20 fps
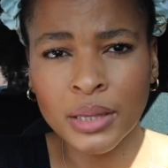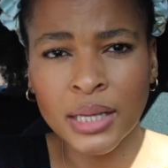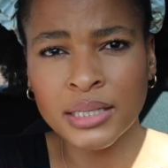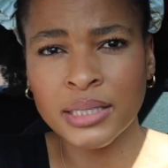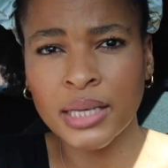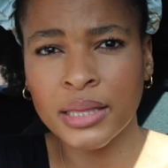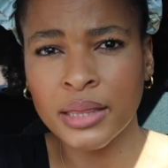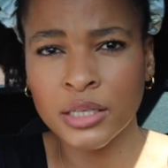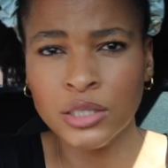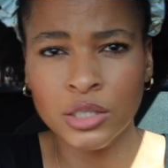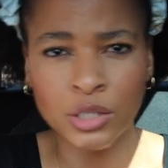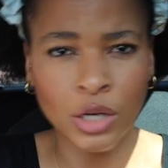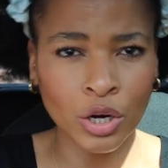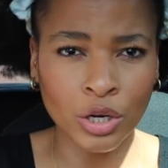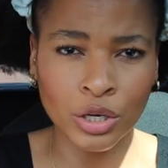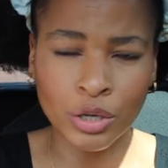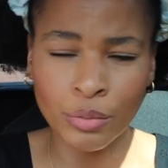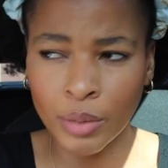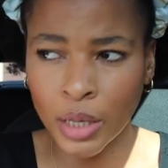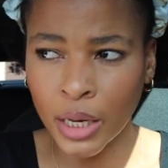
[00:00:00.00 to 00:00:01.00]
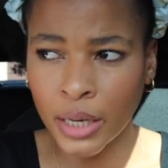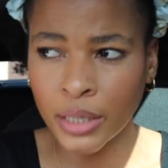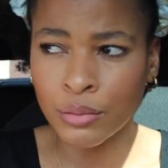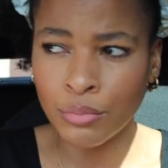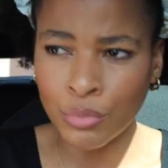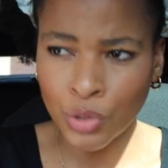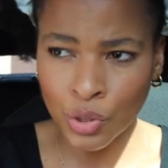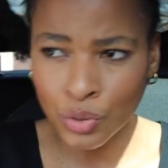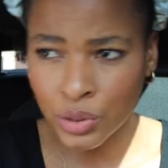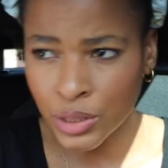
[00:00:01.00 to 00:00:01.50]
they said there's not going to be
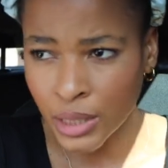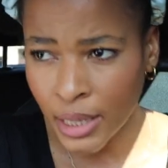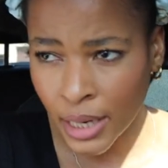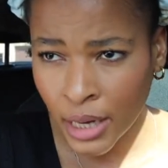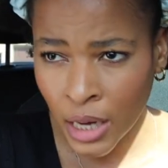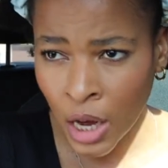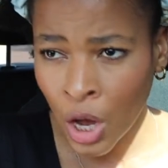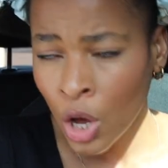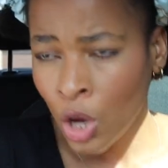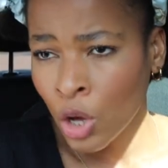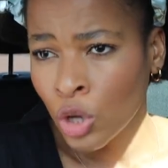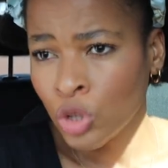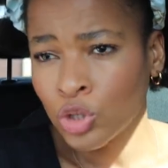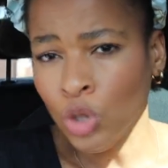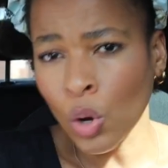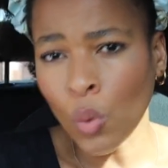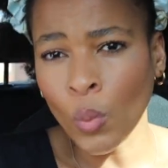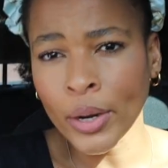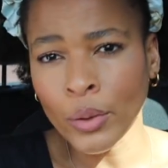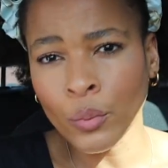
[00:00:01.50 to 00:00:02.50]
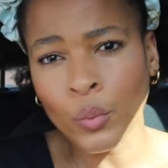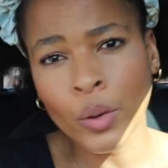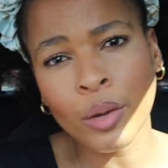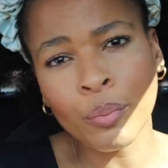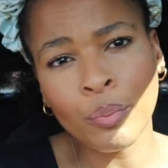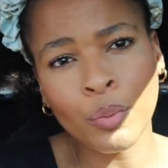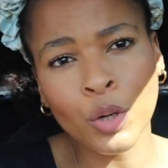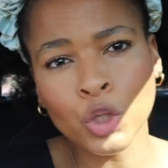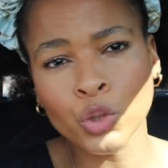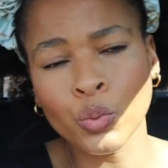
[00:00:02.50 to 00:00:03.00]
any music. So when
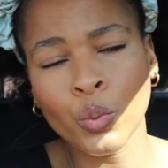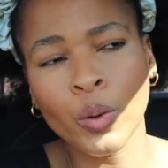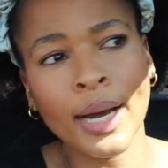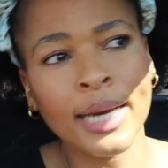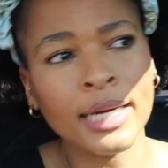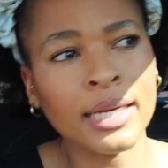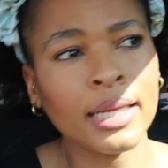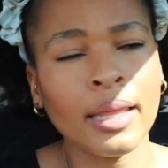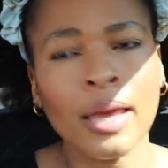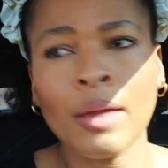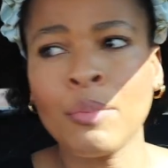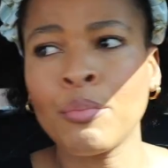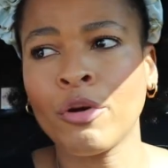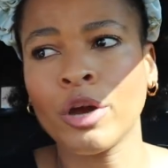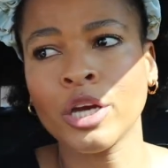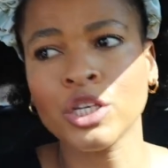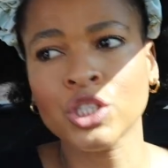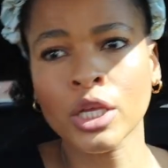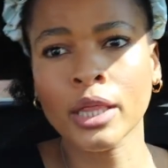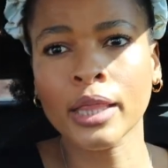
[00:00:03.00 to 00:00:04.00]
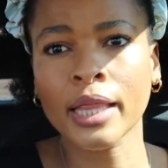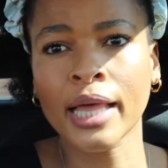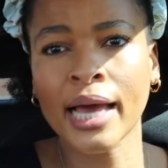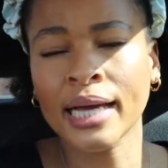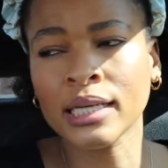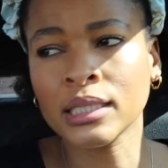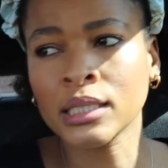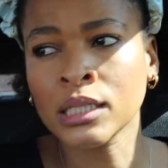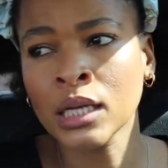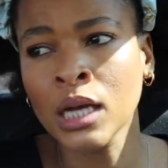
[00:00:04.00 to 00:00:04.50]
we booked, we're under the impression
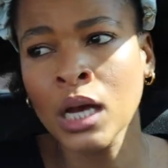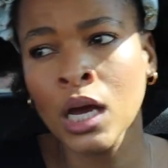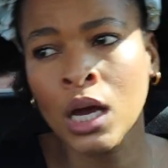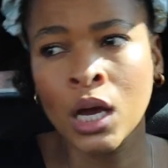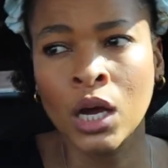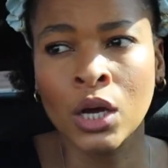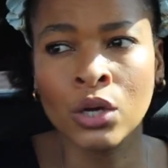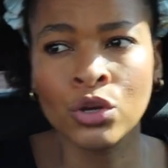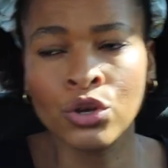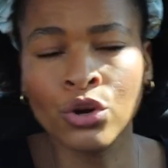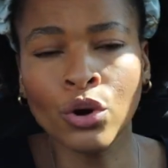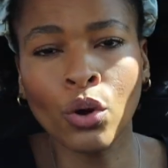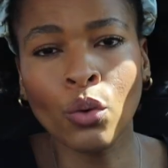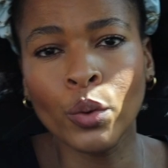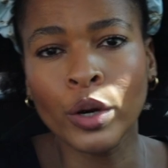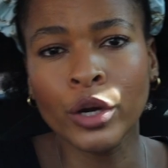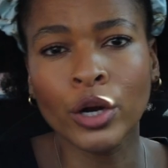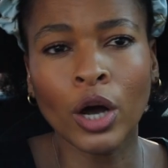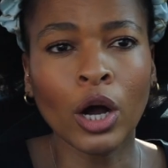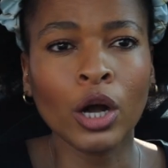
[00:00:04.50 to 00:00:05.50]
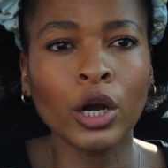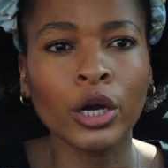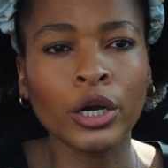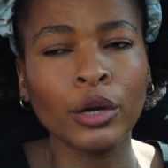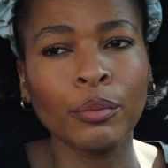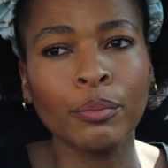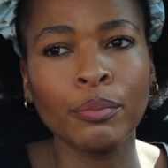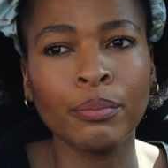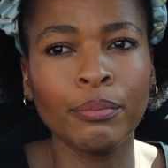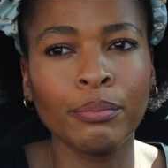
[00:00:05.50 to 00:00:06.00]
that, you know, we're not
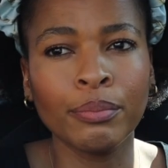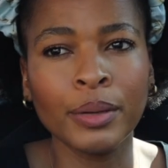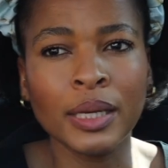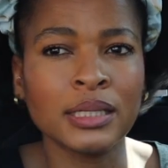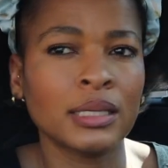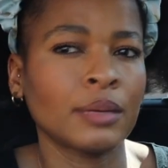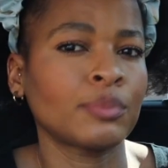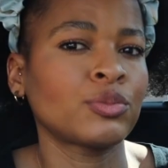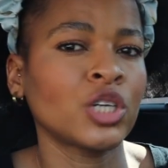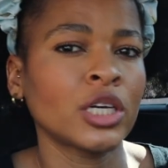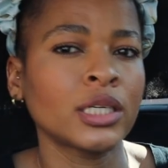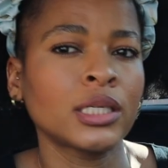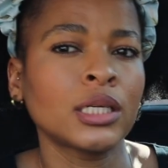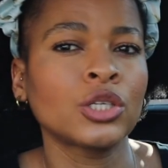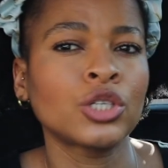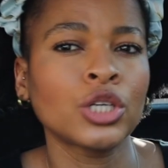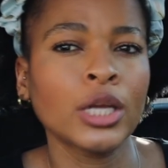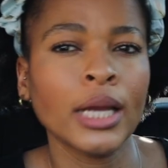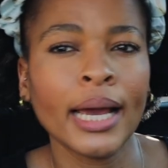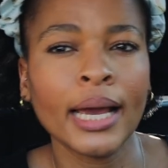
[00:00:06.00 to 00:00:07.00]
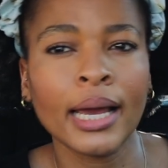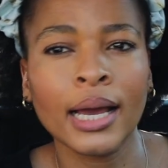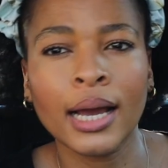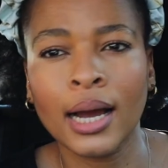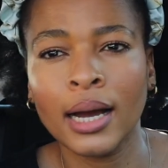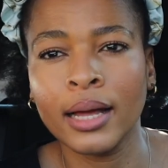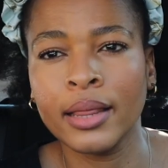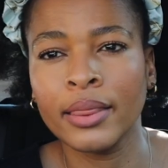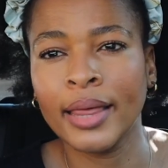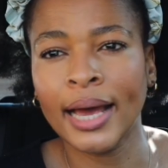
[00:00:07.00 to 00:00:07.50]
gonna be subjected to
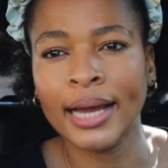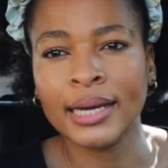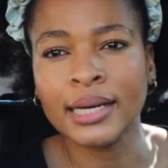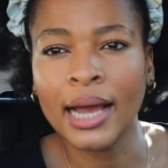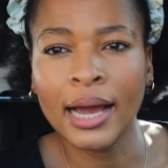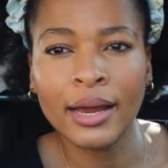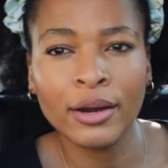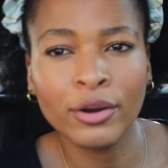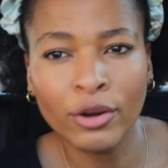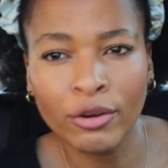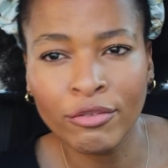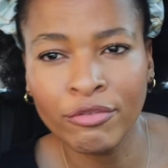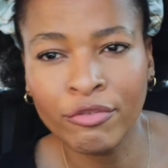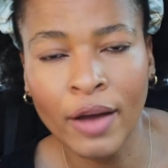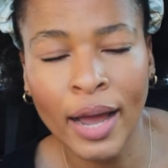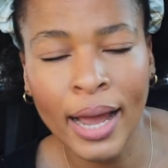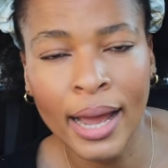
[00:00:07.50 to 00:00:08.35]
like that kind of